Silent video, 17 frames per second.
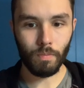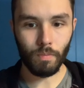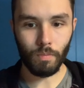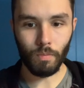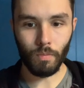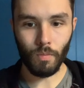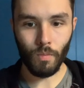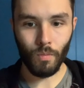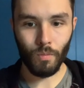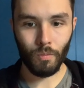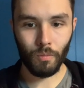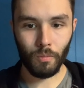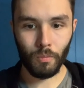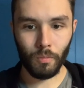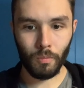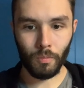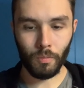
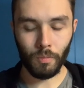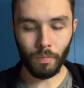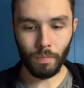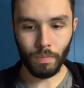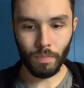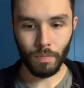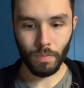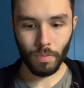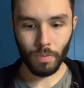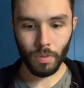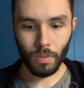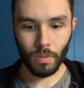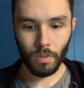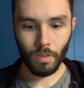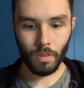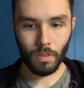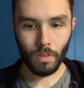
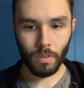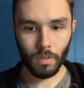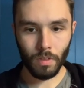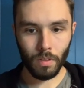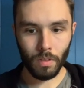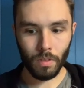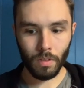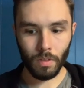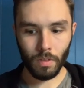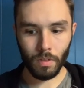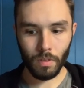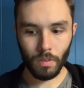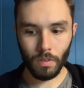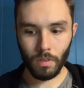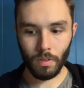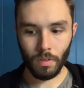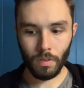
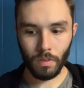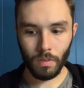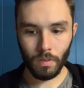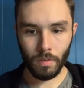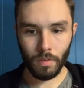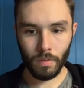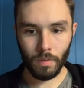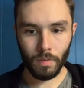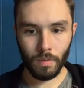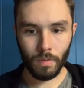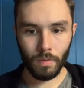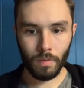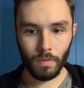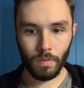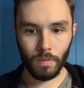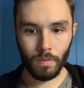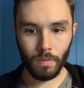
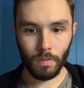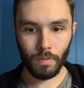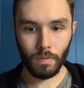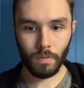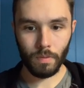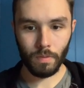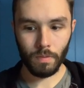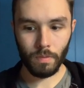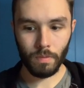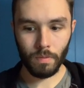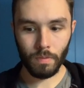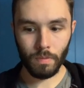(silent)